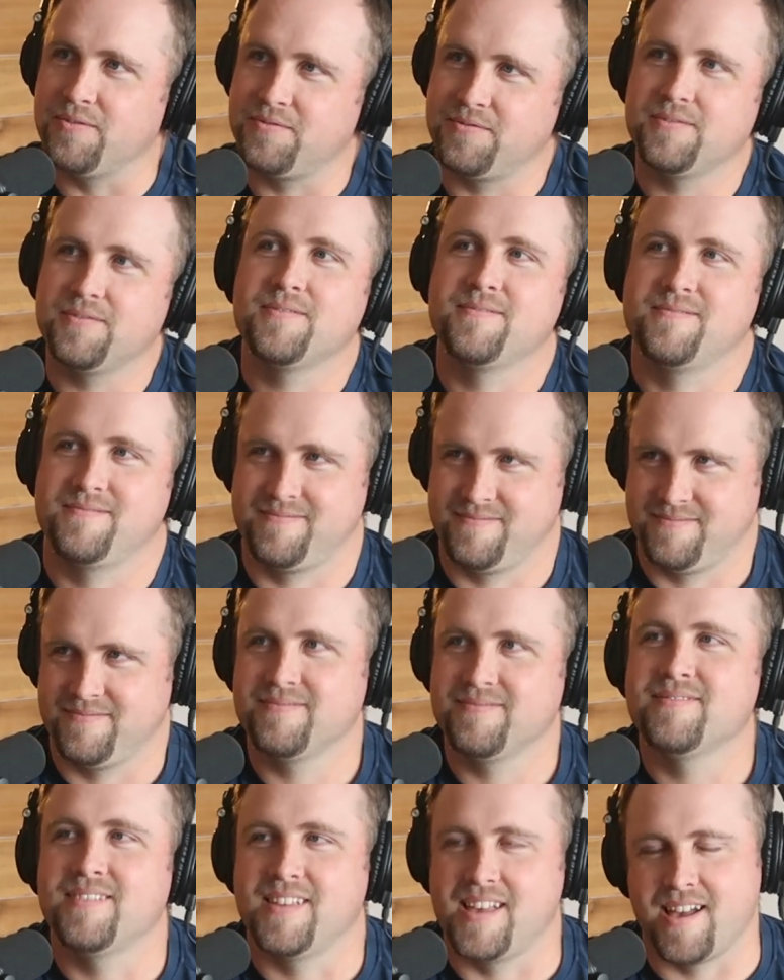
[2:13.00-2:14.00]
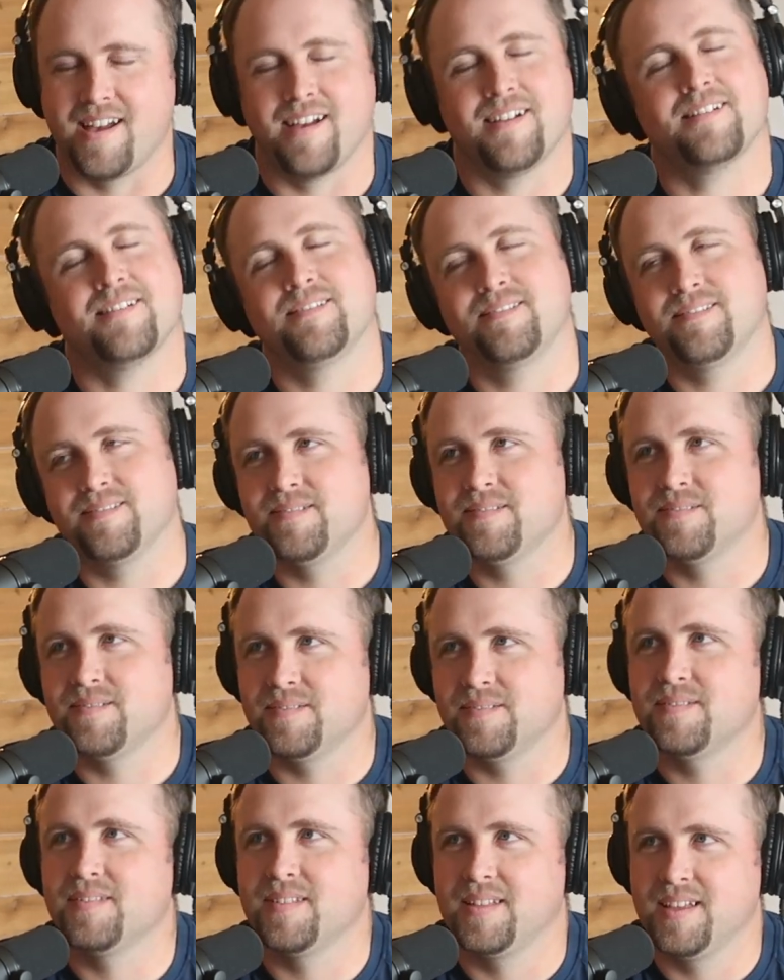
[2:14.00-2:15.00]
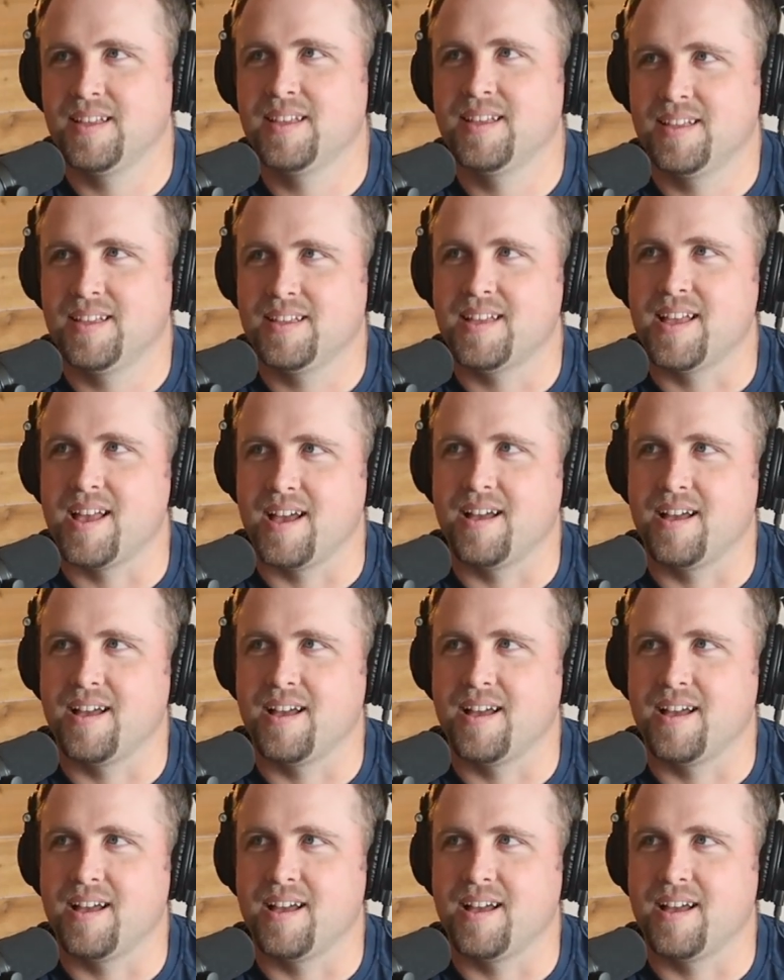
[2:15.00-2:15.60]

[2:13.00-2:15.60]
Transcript: you that's a C, then you're not going to know that's a C.